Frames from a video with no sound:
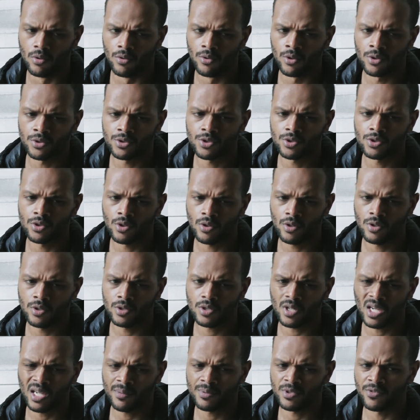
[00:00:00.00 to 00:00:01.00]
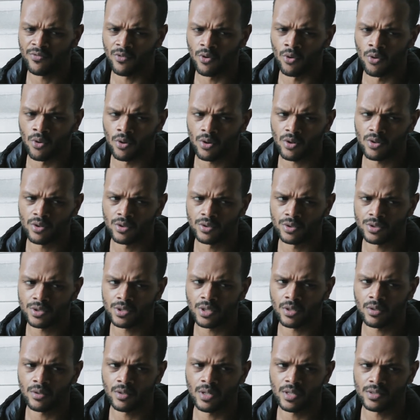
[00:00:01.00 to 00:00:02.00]
There's certain types of oracles
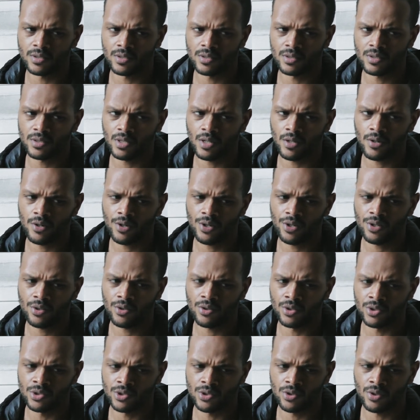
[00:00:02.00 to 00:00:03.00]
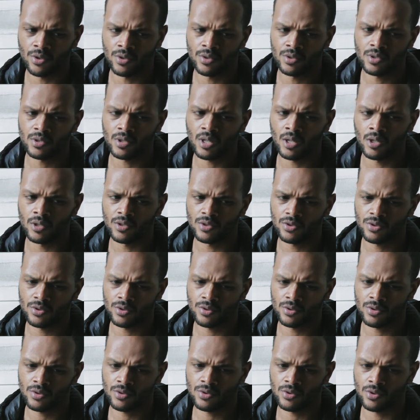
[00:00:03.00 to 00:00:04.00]
that are necessary. There's certain
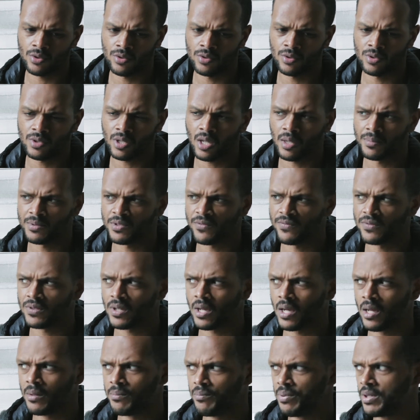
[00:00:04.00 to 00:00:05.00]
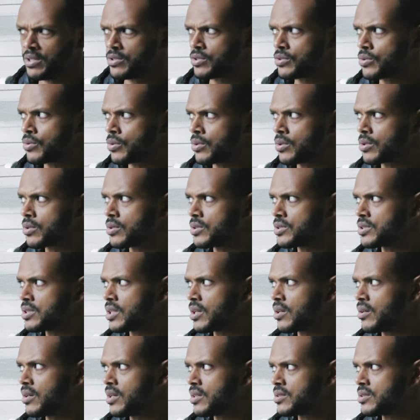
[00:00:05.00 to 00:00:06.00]
types of time-based oracles that
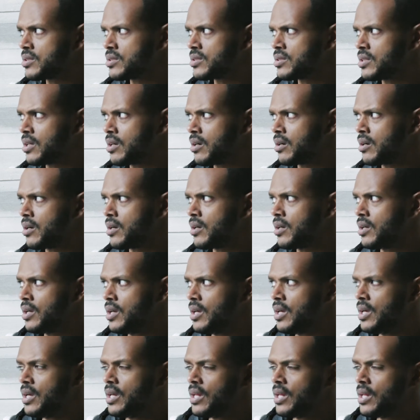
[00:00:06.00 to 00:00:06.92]
are necessary.